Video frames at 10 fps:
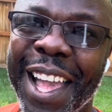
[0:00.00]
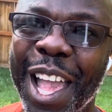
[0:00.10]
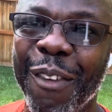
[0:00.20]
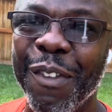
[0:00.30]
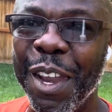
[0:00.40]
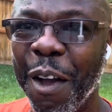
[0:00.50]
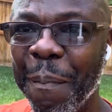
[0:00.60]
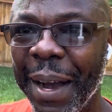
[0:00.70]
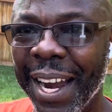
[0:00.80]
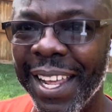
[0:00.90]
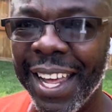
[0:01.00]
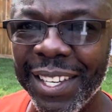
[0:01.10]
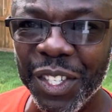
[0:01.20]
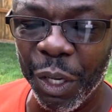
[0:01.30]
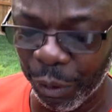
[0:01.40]
if nobody
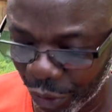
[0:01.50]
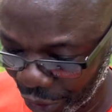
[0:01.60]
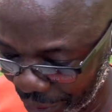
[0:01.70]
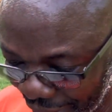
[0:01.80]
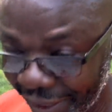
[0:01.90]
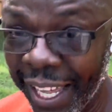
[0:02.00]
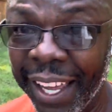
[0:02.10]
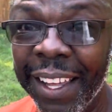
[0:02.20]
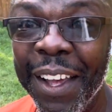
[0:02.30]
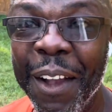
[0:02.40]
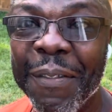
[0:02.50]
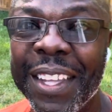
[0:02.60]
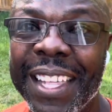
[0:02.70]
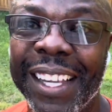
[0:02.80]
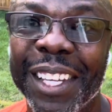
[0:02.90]
has told you today
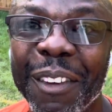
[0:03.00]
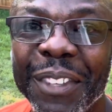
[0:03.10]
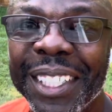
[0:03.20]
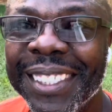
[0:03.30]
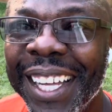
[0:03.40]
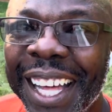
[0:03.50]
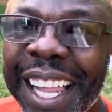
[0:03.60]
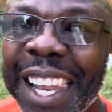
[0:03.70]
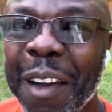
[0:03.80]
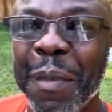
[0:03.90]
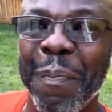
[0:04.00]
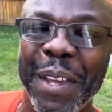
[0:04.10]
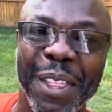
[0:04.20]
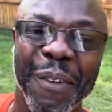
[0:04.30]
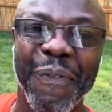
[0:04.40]
that they love you, let me
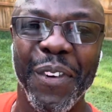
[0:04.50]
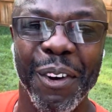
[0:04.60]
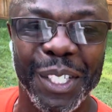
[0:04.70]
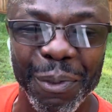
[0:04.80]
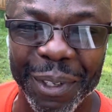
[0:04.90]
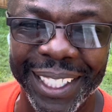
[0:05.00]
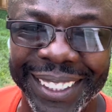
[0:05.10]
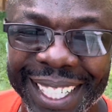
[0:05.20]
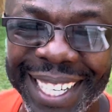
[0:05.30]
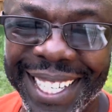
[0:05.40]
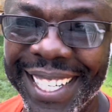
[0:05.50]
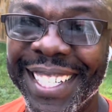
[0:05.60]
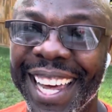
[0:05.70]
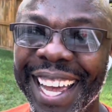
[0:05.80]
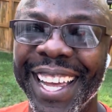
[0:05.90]
be the first one to
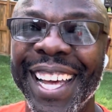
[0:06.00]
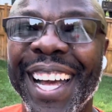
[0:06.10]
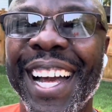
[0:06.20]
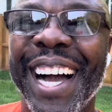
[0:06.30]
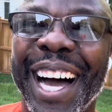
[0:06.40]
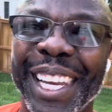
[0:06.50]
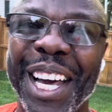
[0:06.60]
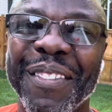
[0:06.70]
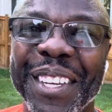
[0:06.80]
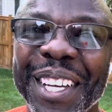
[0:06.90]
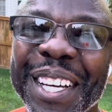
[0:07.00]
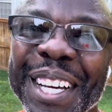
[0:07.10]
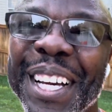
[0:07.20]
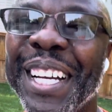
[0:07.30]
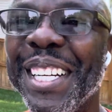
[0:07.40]
say, I love you.
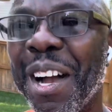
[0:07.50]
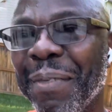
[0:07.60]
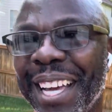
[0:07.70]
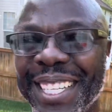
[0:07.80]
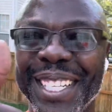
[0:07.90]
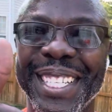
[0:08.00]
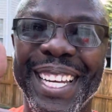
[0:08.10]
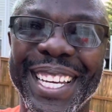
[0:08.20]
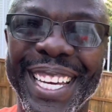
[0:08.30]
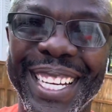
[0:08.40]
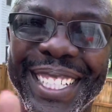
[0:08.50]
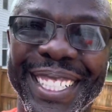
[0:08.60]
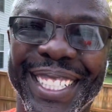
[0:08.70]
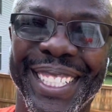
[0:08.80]
God bless you. Take care.